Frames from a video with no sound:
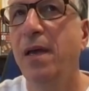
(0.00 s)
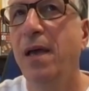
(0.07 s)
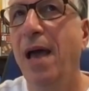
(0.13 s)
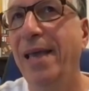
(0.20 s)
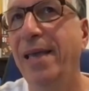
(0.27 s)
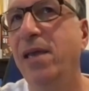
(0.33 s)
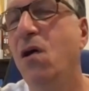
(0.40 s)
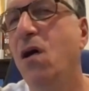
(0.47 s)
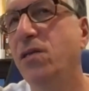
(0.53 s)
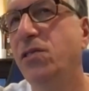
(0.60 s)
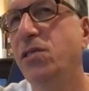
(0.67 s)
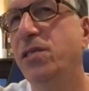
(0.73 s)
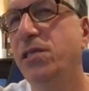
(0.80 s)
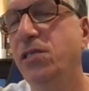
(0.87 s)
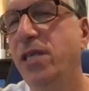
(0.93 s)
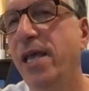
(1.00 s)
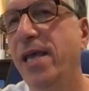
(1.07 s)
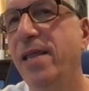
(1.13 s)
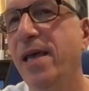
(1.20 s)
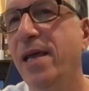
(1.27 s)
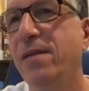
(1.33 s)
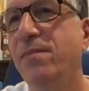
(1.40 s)
I can honestly say
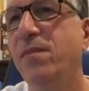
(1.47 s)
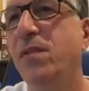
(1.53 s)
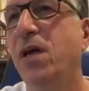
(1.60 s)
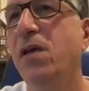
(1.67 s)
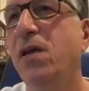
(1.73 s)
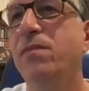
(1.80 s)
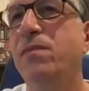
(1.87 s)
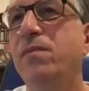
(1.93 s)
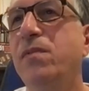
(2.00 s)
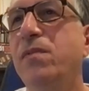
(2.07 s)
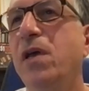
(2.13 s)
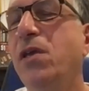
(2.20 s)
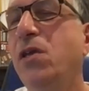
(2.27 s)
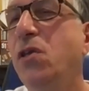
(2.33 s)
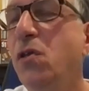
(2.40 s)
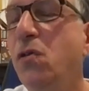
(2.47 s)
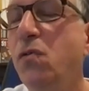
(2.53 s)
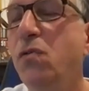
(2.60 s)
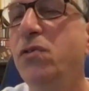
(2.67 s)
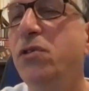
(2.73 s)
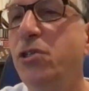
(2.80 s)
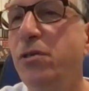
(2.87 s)
that a
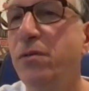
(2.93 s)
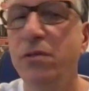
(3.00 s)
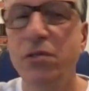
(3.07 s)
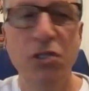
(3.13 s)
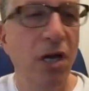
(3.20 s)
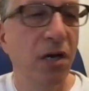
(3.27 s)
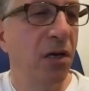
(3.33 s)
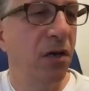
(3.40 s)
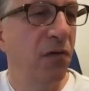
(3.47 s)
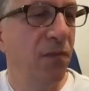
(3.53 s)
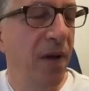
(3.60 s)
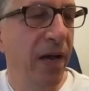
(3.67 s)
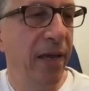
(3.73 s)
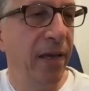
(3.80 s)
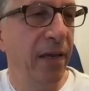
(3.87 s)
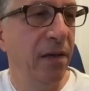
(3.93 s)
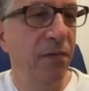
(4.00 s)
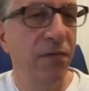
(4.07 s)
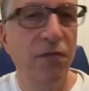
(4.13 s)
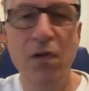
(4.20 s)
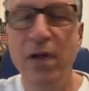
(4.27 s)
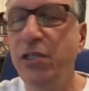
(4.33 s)
huge chunk of my
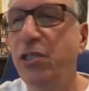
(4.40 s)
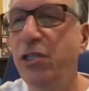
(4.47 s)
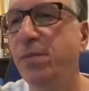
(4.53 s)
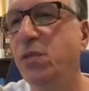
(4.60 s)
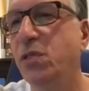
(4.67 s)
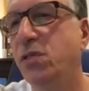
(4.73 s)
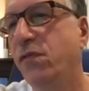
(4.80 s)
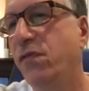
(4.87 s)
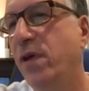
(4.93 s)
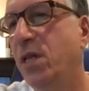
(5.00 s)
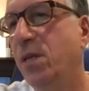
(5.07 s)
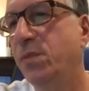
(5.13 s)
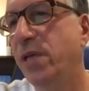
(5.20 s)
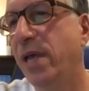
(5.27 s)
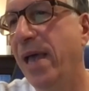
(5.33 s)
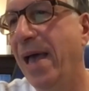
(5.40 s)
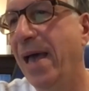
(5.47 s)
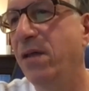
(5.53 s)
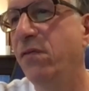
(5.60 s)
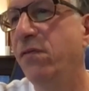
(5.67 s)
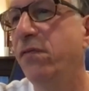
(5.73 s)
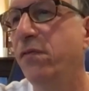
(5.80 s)
friendships developed out
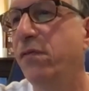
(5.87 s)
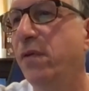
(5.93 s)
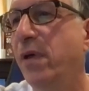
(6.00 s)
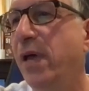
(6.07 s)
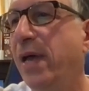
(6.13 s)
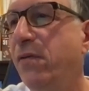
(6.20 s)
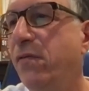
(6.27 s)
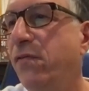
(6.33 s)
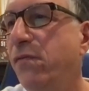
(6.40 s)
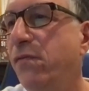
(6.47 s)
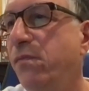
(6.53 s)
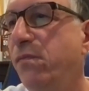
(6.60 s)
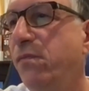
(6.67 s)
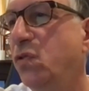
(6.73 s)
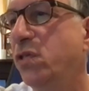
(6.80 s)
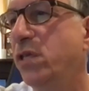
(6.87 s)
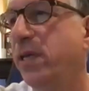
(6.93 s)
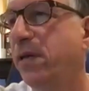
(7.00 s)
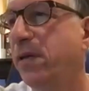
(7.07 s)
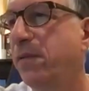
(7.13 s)
of music,